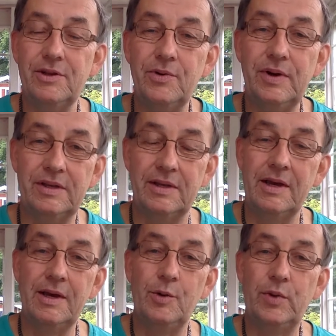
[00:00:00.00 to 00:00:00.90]
do it
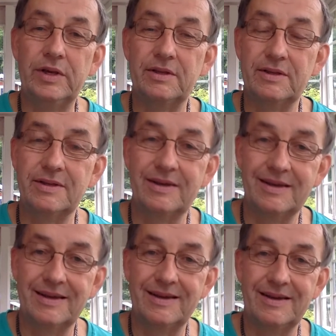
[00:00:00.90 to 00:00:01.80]
with
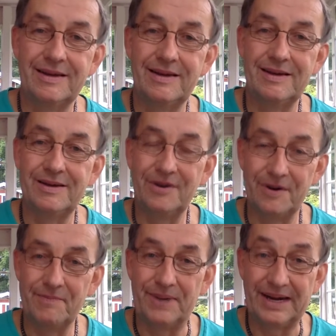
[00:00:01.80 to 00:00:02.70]

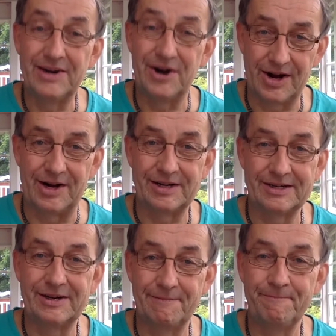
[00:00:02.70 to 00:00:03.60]
your big
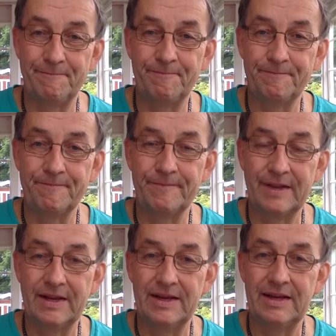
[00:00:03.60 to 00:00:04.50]
heart.
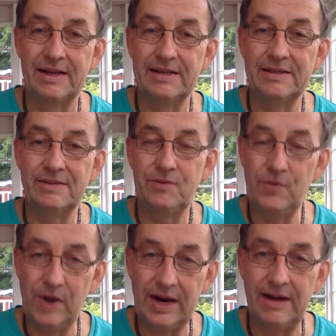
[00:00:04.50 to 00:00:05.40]
It's
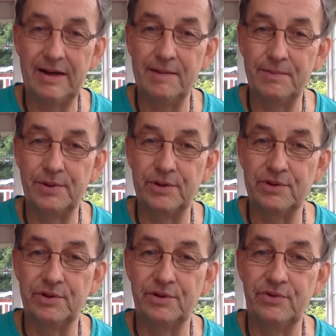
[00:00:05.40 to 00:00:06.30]
really
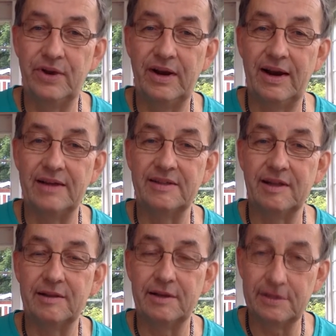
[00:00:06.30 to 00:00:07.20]
important to realize
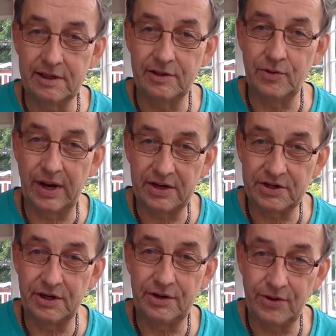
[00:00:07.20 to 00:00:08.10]
that the
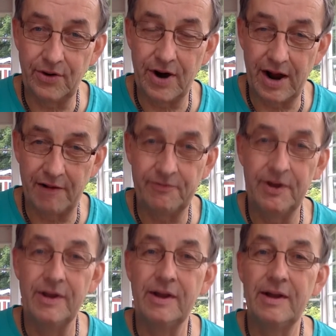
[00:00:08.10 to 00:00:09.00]
situation you have
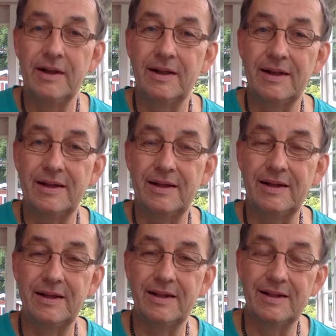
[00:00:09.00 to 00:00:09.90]

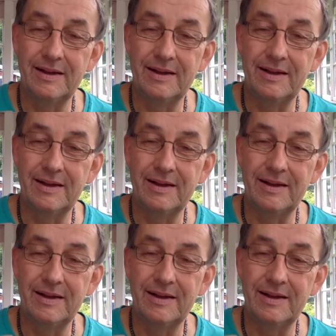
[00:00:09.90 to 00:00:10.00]
uh,